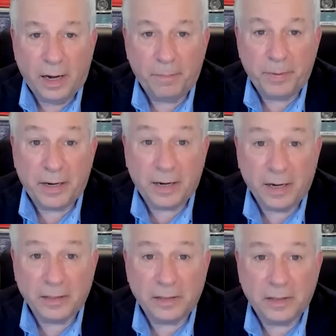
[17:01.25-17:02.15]

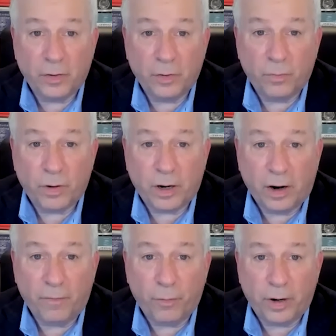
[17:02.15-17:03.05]
because the
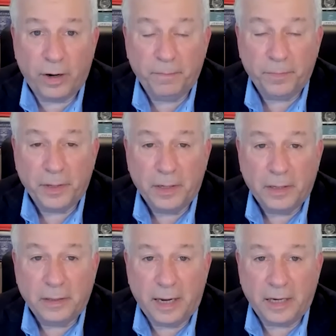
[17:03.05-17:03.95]
recovery
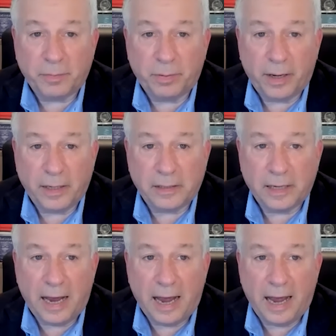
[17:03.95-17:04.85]
takes place
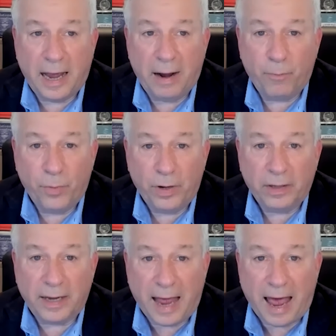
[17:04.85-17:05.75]

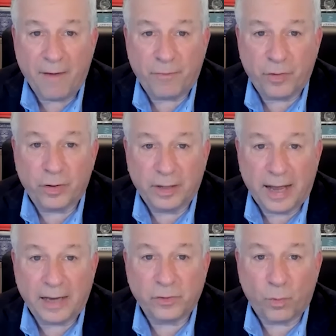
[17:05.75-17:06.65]
really after the
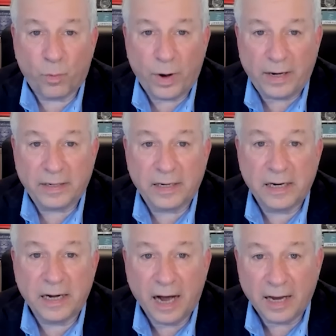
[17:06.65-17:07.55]
last rate
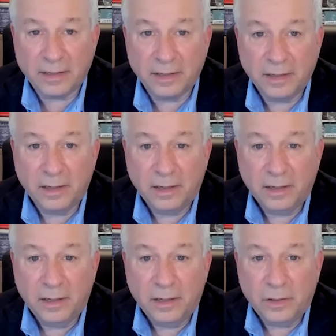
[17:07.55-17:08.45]
cut.
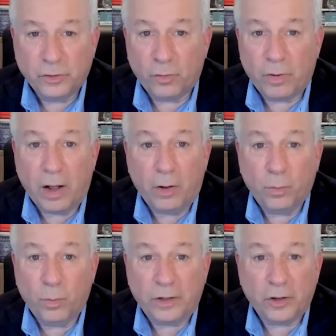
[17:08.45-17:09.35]
So, Raoul,
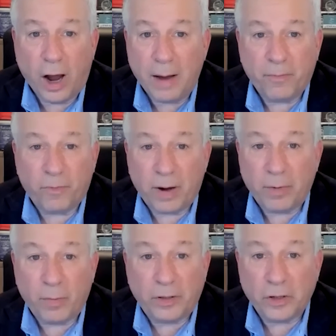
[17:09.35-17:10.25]
what time frame
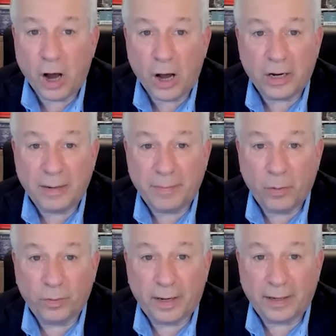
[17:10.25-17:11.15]
are we talking
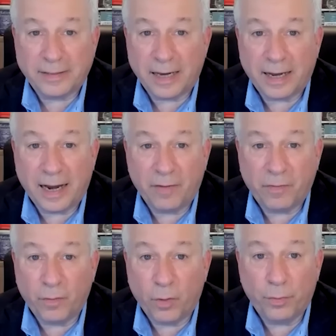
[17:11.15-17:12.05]
about? Like second half
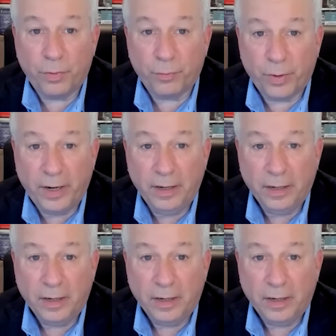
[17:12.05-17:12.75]
of 2003?